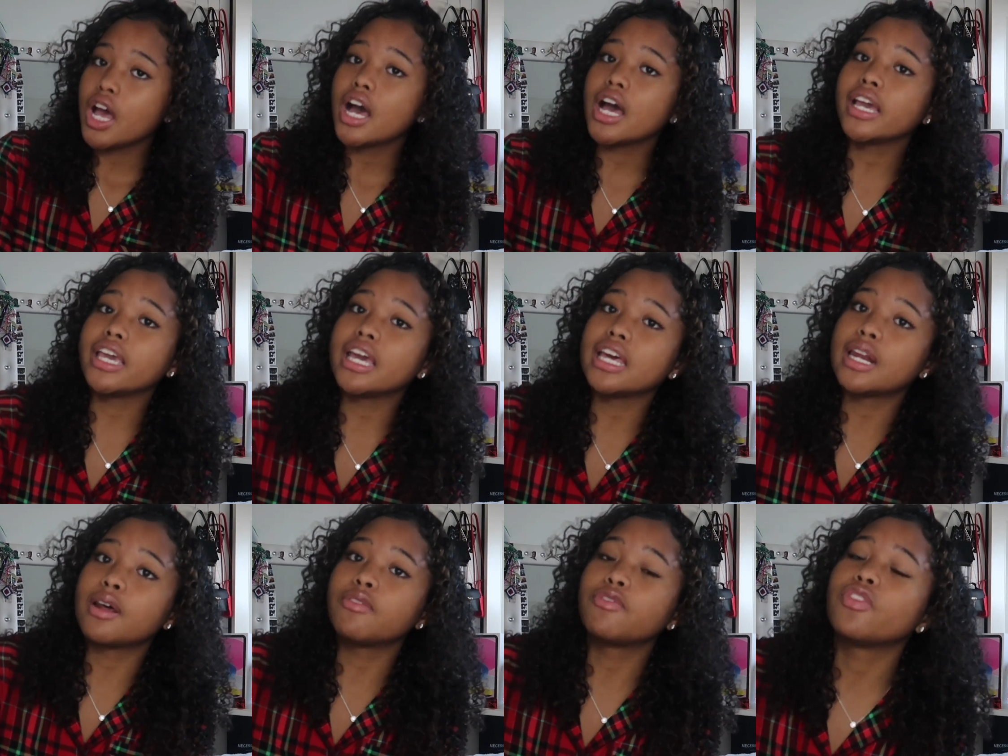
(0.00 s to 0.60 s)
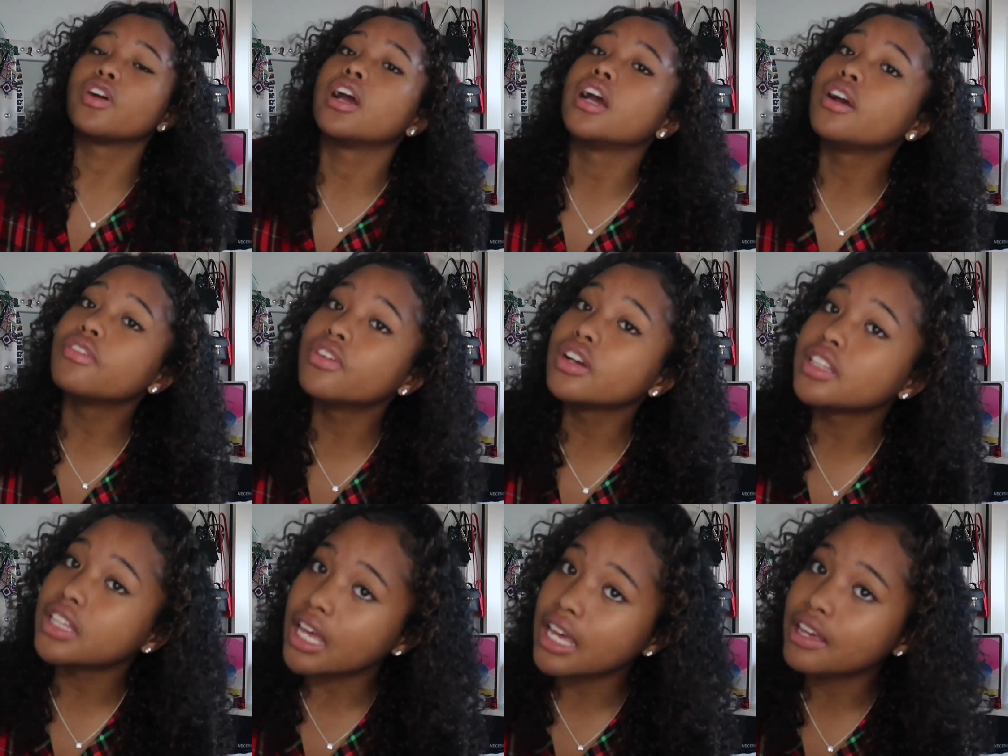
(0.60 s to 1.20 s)
Again, I'm
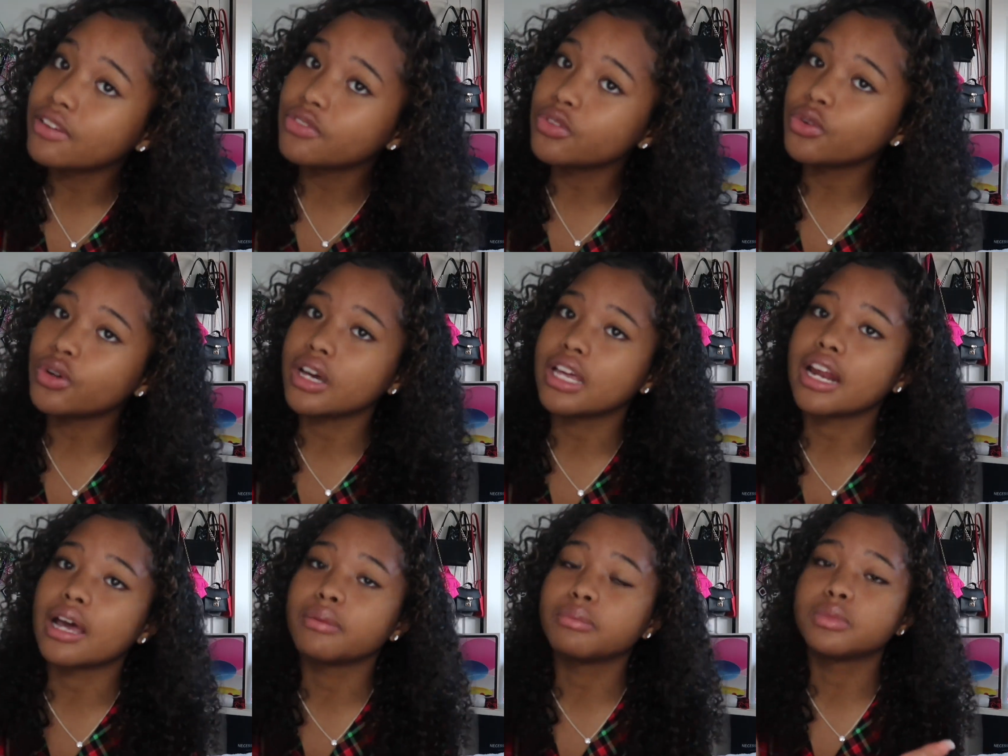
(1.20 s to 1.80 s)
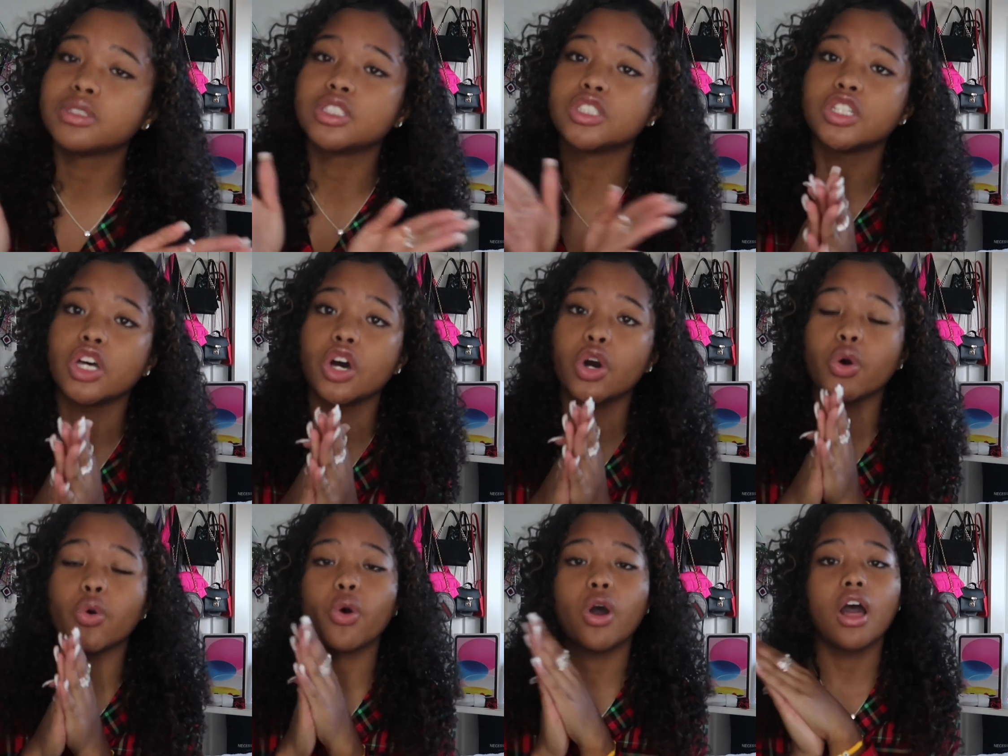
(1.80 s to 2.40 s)
forever thankful, and I'm
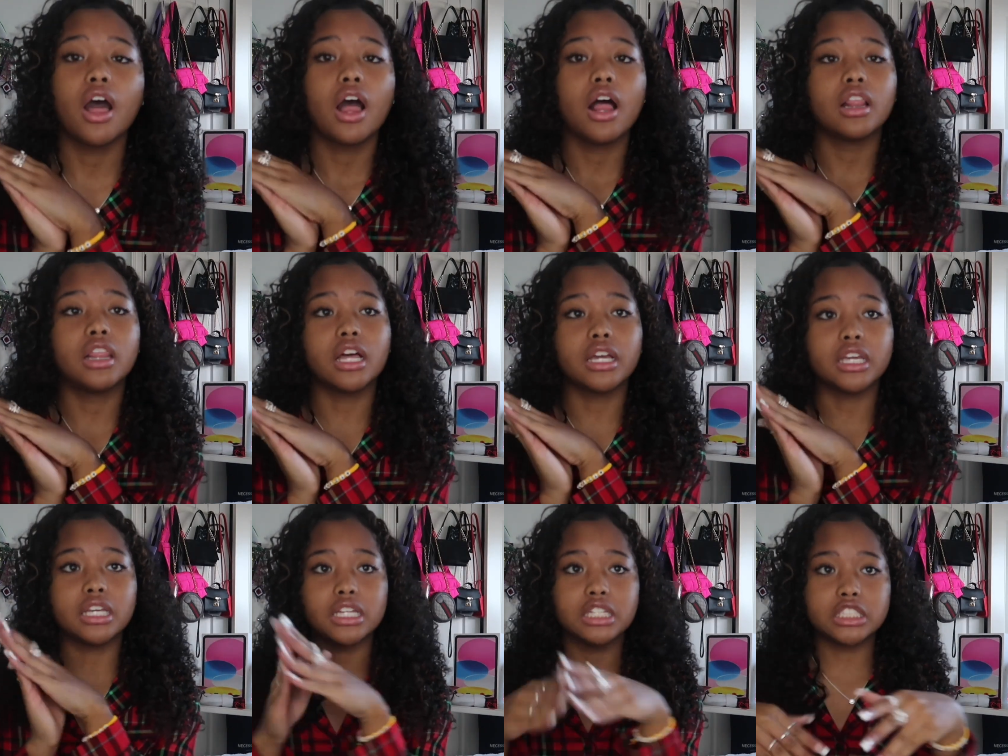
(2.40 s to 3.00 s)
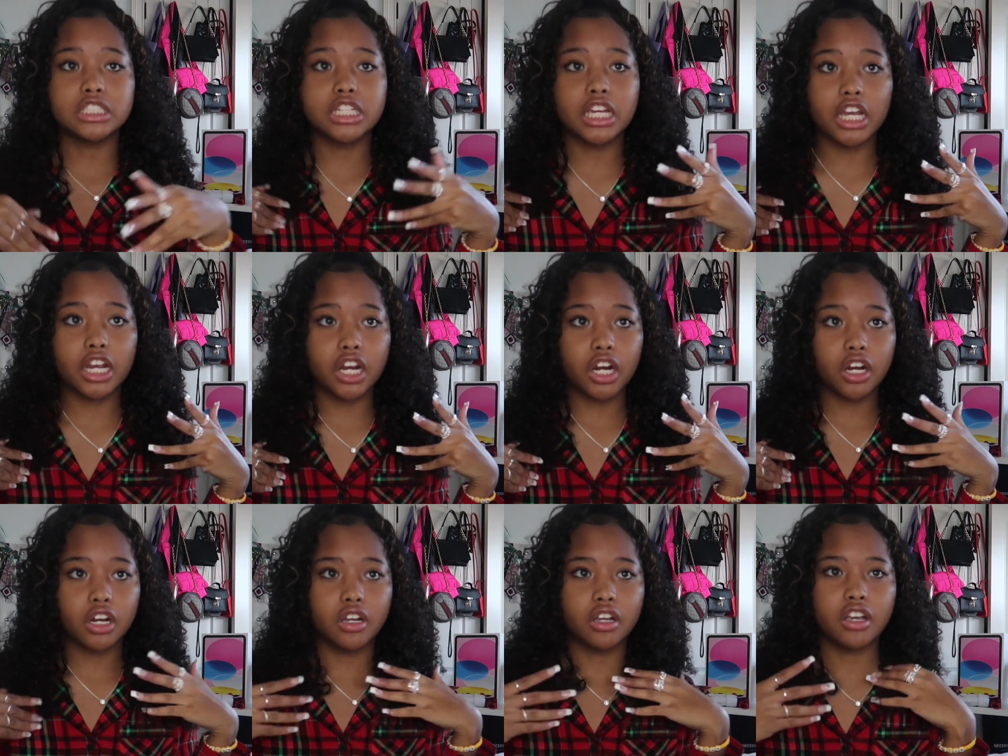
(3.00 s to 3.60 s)
so lucky to
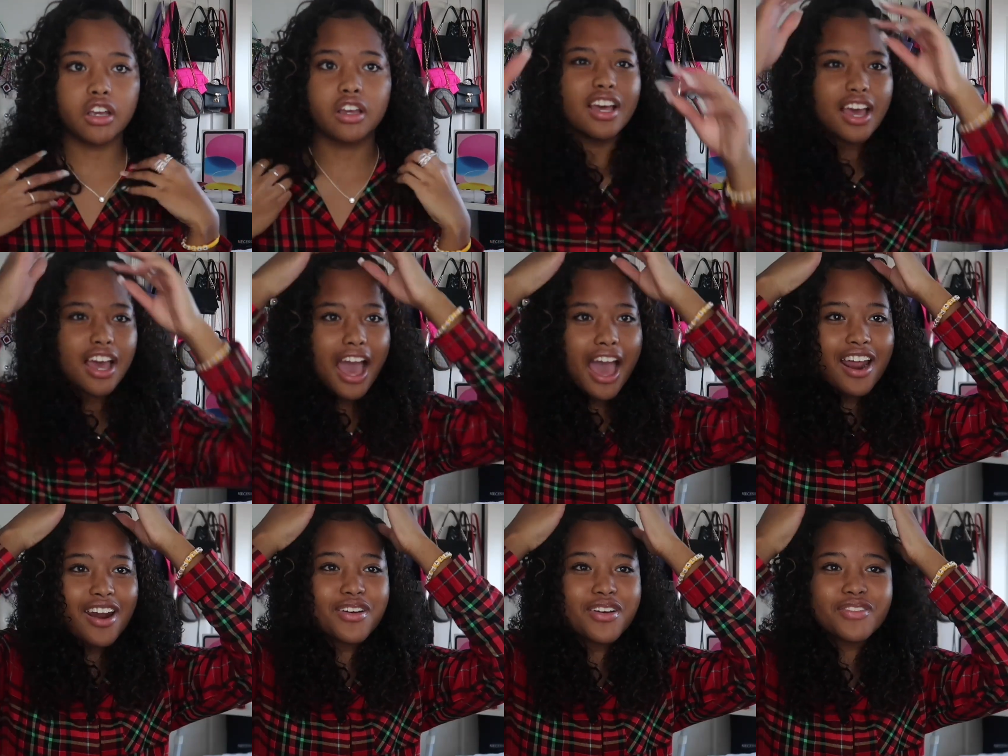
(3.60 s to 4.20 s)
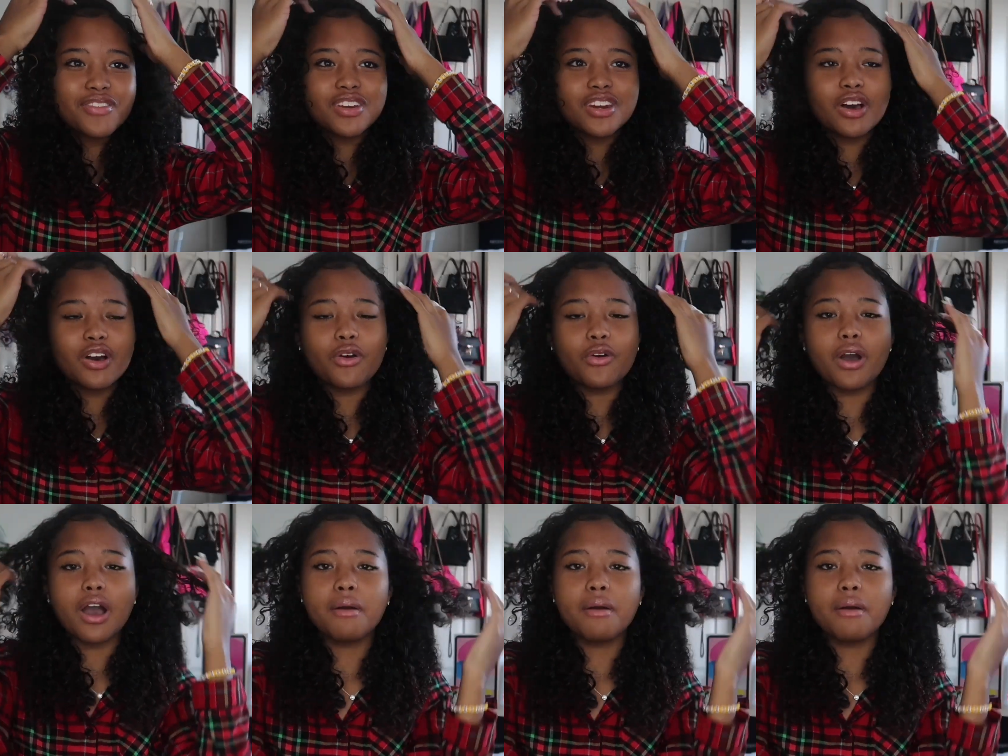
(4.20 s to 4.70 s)
share. I don't even know.